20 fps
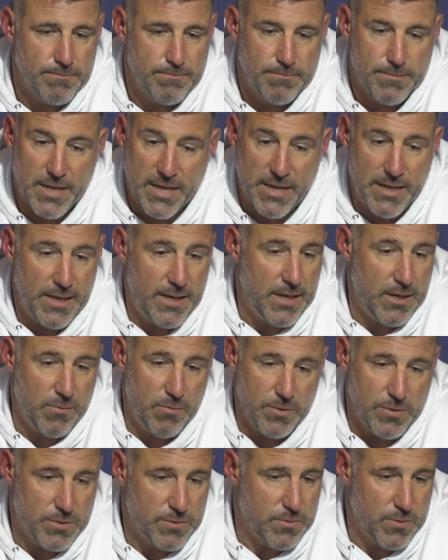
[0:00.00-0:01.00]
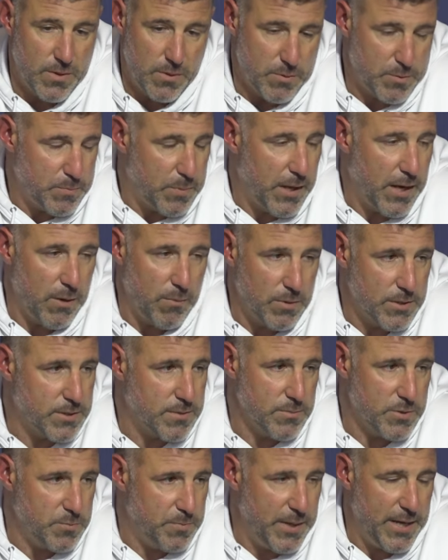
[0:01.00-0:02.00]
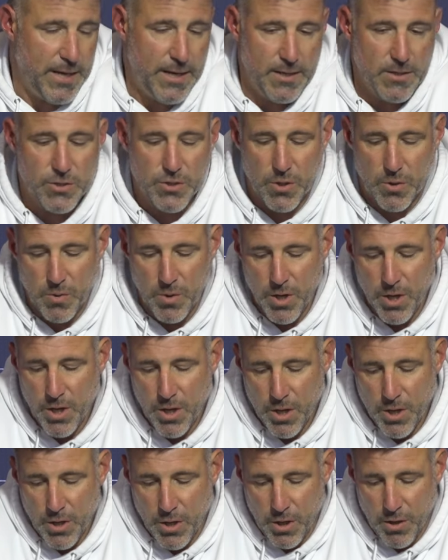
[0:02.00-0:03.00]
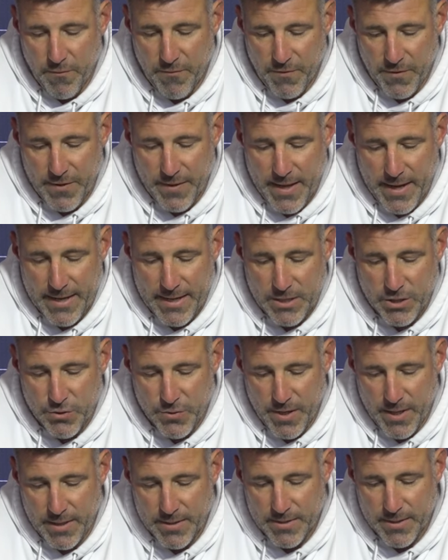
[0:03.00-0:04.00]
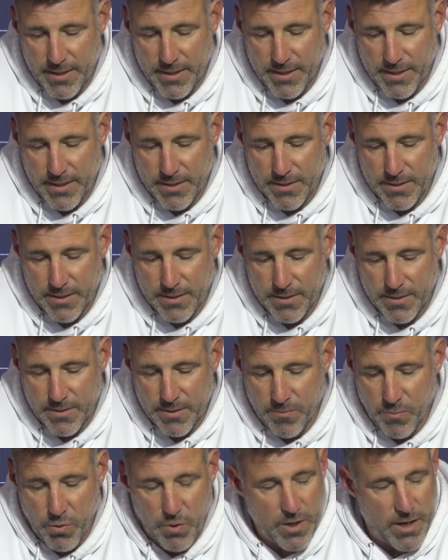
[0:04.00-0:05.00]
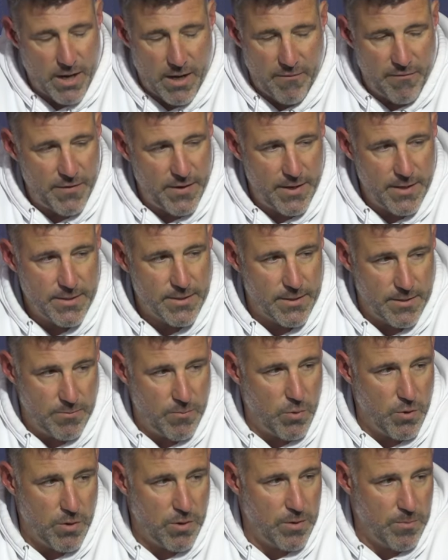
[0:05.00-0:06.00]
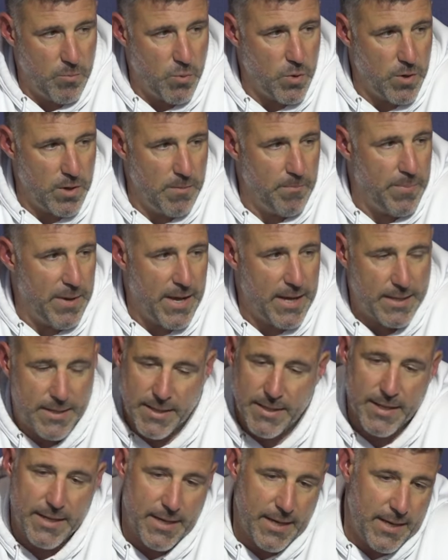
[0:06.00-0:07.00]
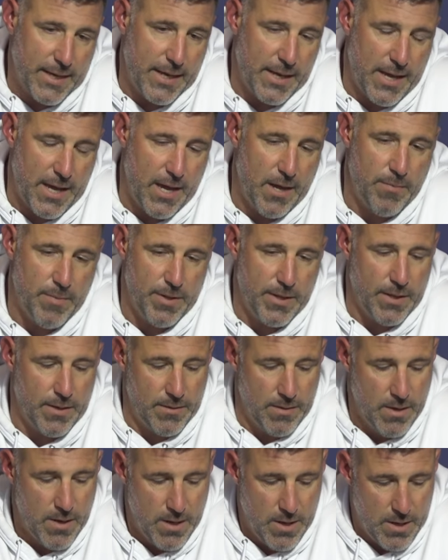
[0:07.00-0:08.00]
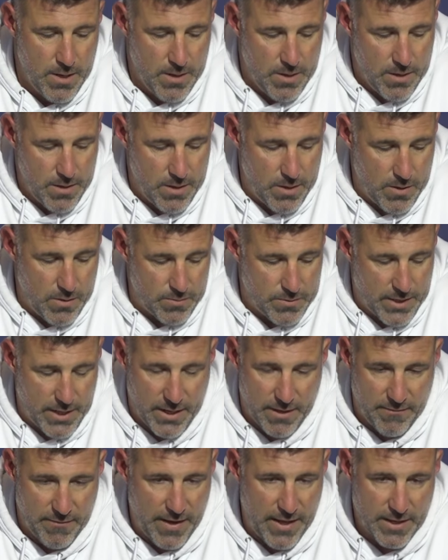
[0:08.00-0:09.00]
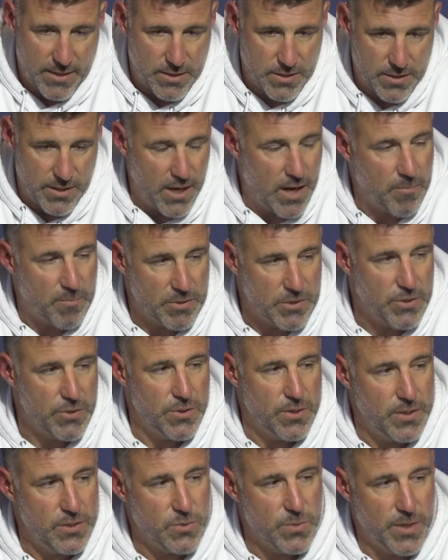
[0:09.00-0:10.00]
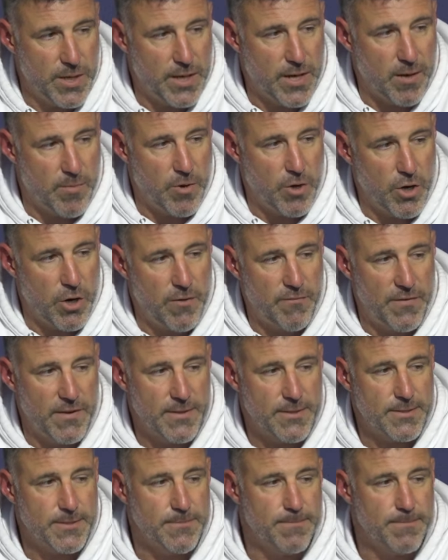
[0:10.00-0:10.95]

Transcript: He, he was he was playing with some speed, and so hopefully that can translate into to more confidence and more more impact in the kicking game, and then you know take advantage of the opportunities when they come on offense.